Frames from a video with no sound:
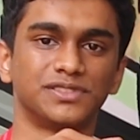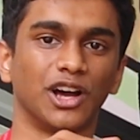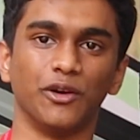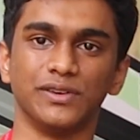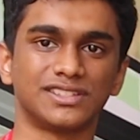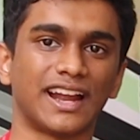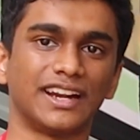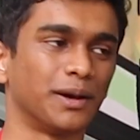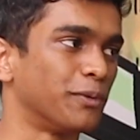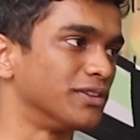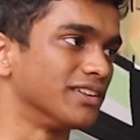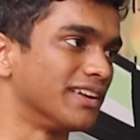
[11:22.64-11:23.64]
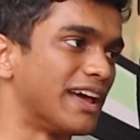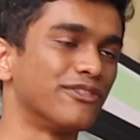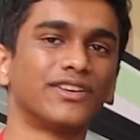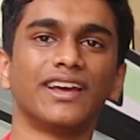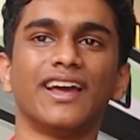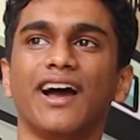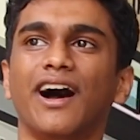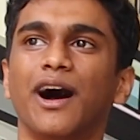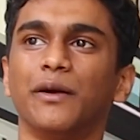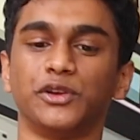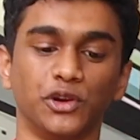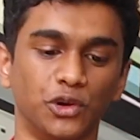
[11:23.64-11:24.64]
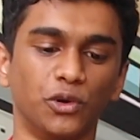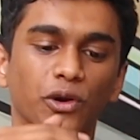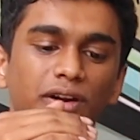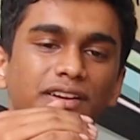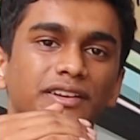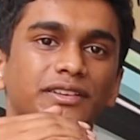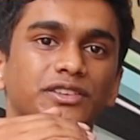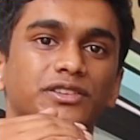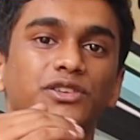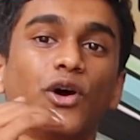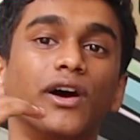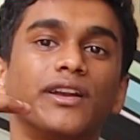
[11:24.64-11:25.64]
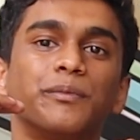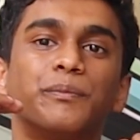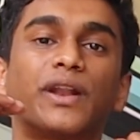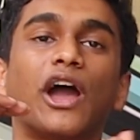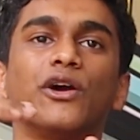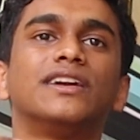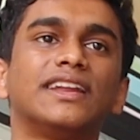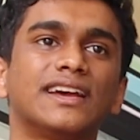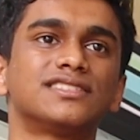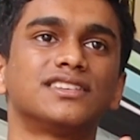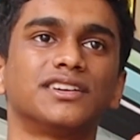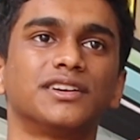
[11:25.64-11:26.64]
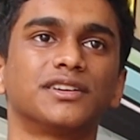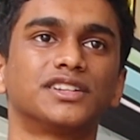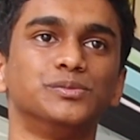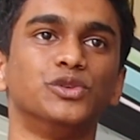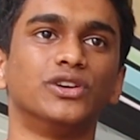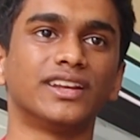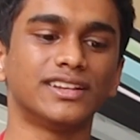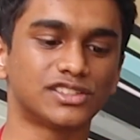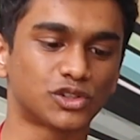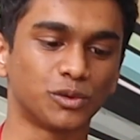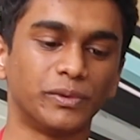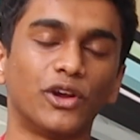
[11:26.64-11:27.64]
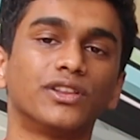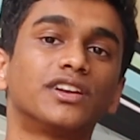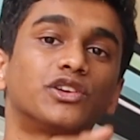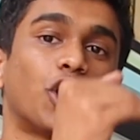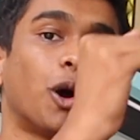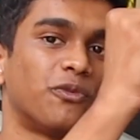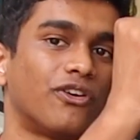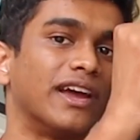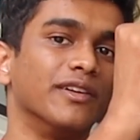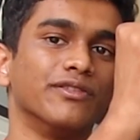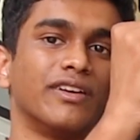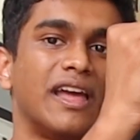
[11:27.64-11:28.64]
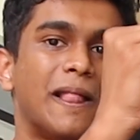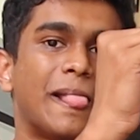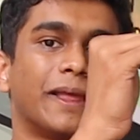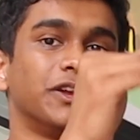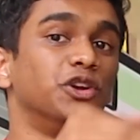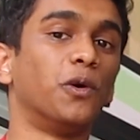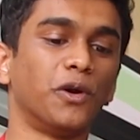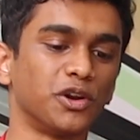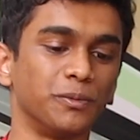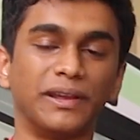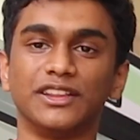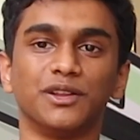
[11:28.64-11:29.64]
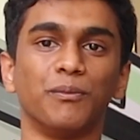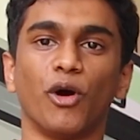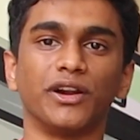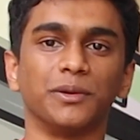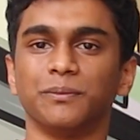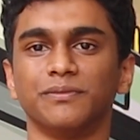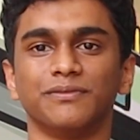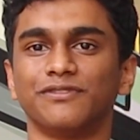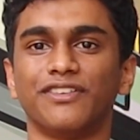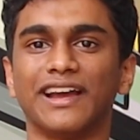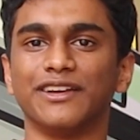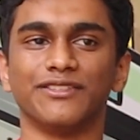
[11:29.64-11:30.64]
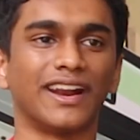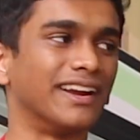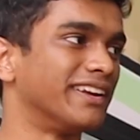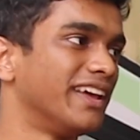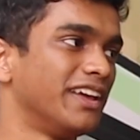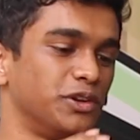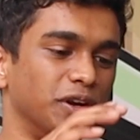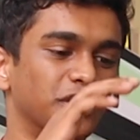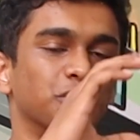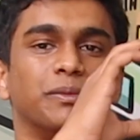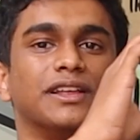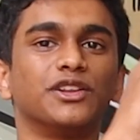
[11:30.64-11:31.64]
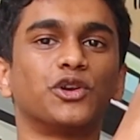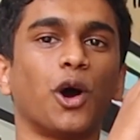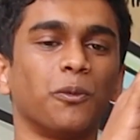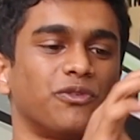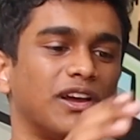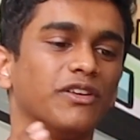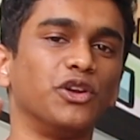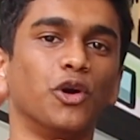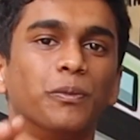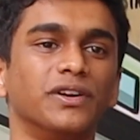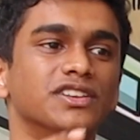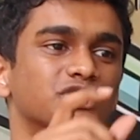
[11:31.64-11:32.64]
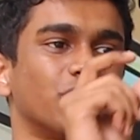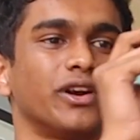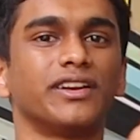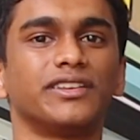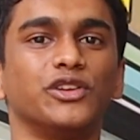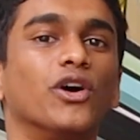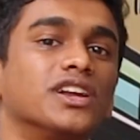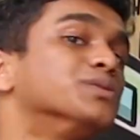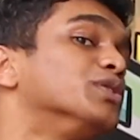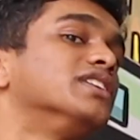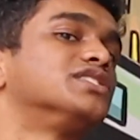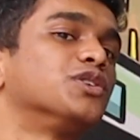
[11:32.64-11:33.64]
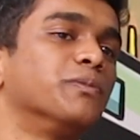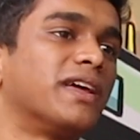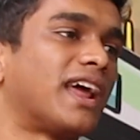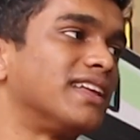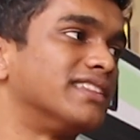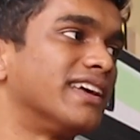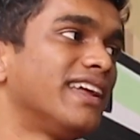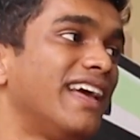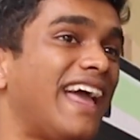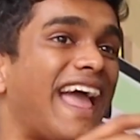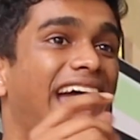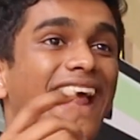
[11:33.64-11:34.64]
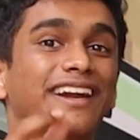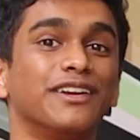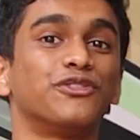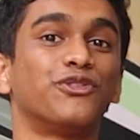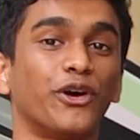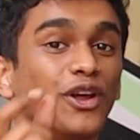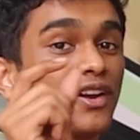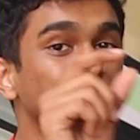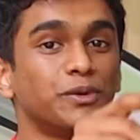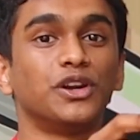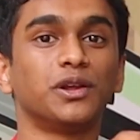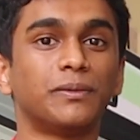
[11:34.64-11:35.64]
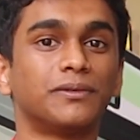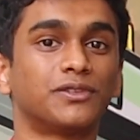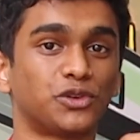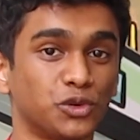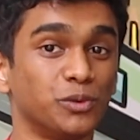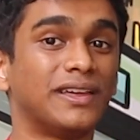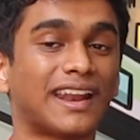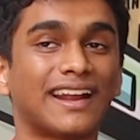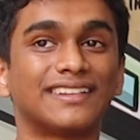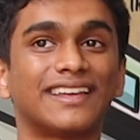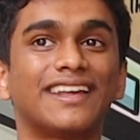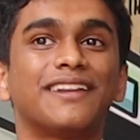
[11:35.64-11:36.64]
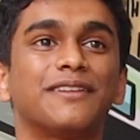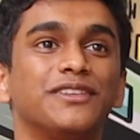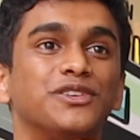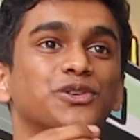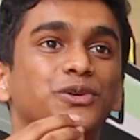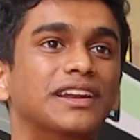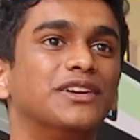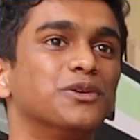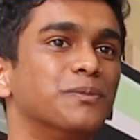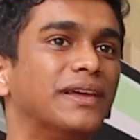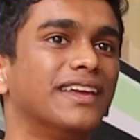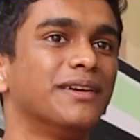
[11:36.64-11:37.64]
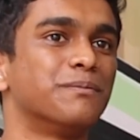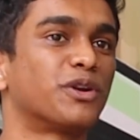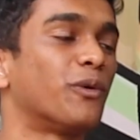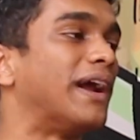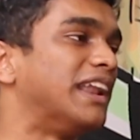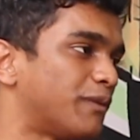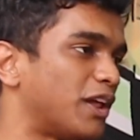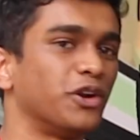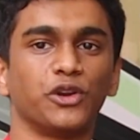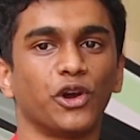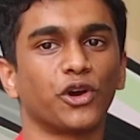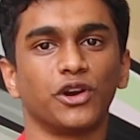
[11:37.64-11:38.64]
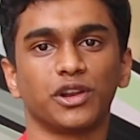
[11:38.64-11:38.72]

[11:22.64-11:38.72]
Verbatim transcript: servers lined up on the left. Your priority as a community is to be on the top 5. You don't want to be in the bottom 5, right? You need to be in the top 5. When you open Discord, your community should be right there, and for your community to be right there, you need to be providing value to your